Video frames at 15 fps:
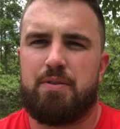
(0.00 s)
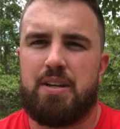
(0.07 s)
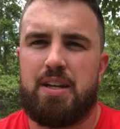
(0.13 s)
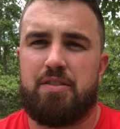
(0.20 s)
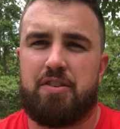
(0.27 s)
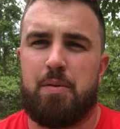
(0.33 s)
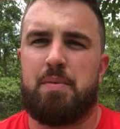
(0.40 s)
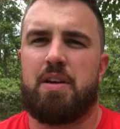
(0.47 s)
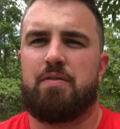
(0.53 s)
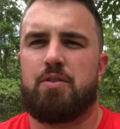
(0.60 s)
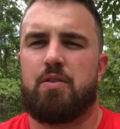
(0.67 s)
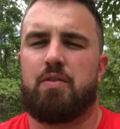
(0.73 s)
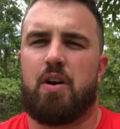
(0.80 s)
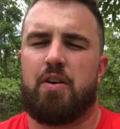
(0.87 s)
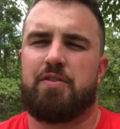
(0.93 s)
And so many of you
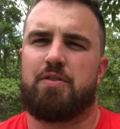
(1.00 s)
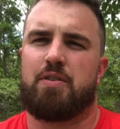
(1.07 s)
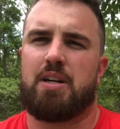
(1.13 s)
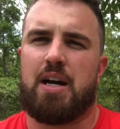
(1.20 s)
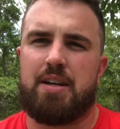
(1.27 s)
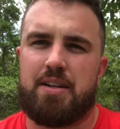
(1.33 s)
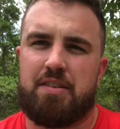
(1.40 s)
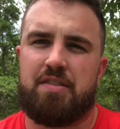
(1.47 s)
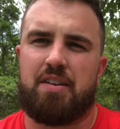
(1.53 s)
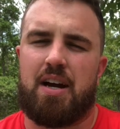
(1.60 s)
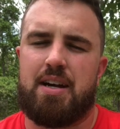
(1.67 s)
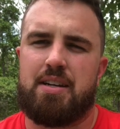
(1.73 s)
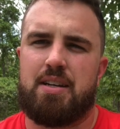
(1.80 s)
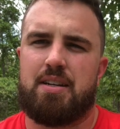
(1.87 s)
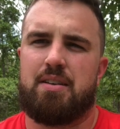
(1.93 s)
have also gotten
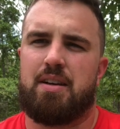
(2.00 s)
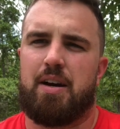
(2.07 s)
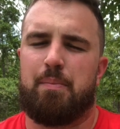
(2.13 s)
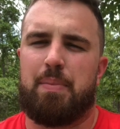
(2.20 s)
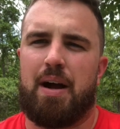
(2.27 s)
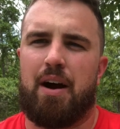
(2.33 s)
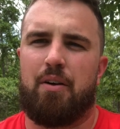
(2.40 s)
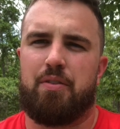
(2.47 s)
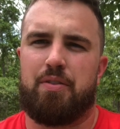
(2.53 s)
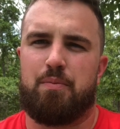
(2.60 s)
excited about